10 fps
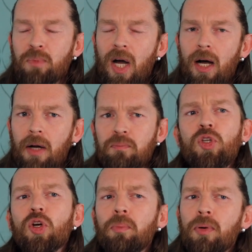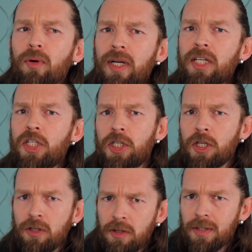uh, You're pretty
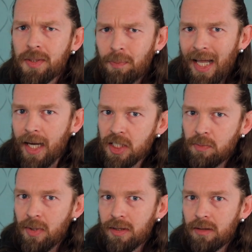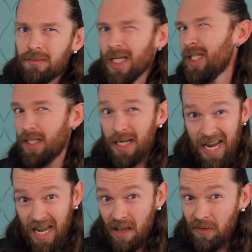sure that this blacksmith doesn't
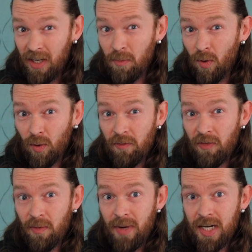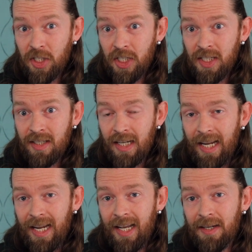have any more information,
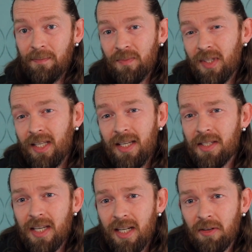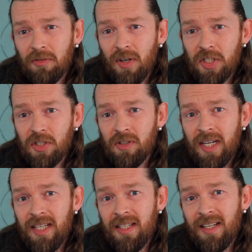and he's getting
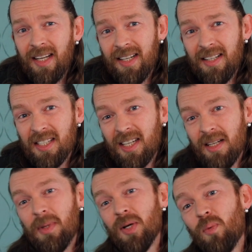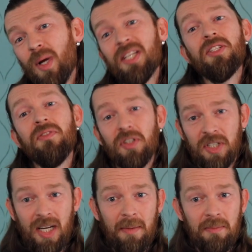frustrated, and it's going to be a waste of your
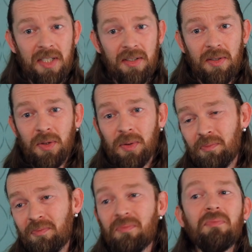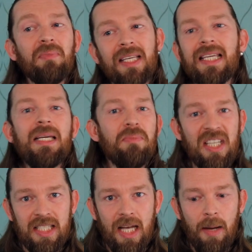time to keep
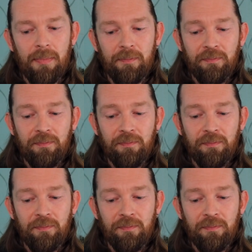this up